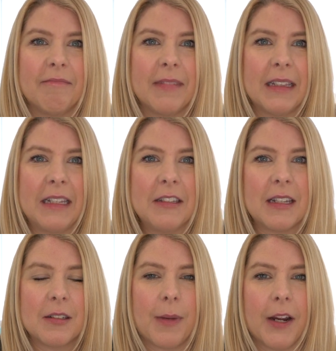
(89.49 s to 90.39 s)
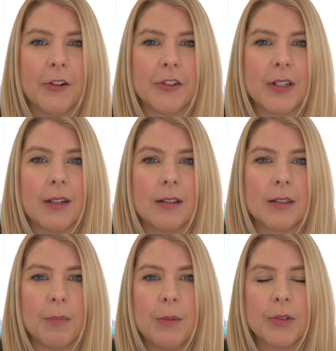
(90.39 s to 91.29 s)
At least that's my understanding.
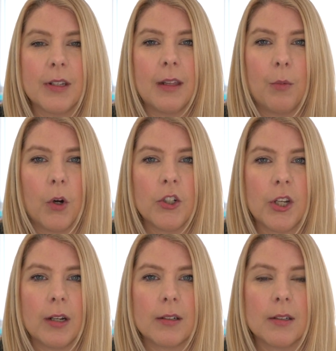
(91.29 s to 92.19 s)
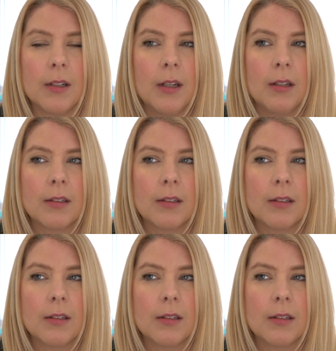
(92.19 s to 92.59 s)
Some people said they weren't checked.